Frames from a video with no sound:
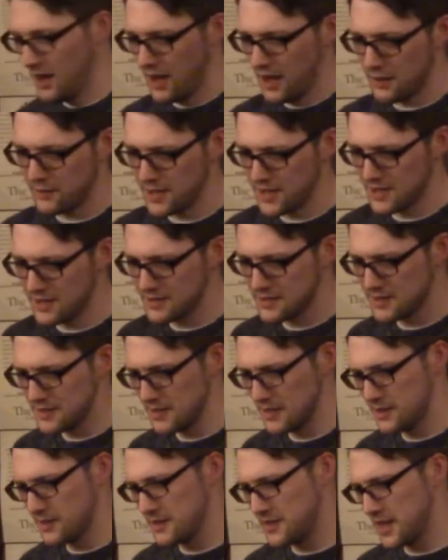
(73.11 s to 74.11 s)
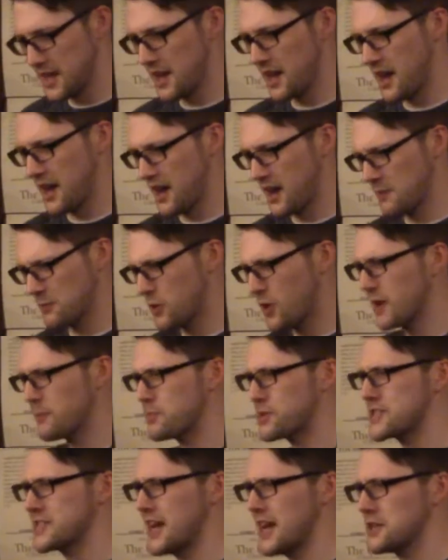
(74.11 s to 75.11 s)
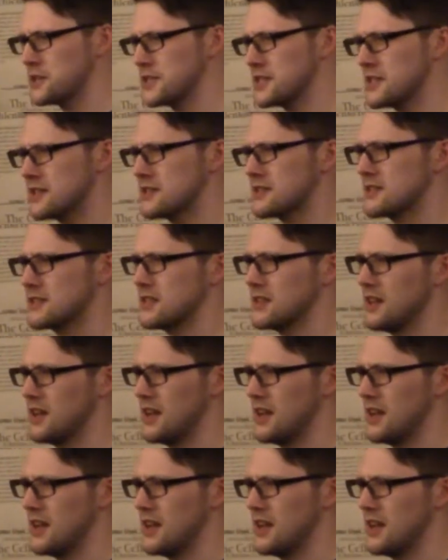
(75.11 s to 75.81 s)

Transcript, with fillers: I realized the other day uh, I'm quite pretentious,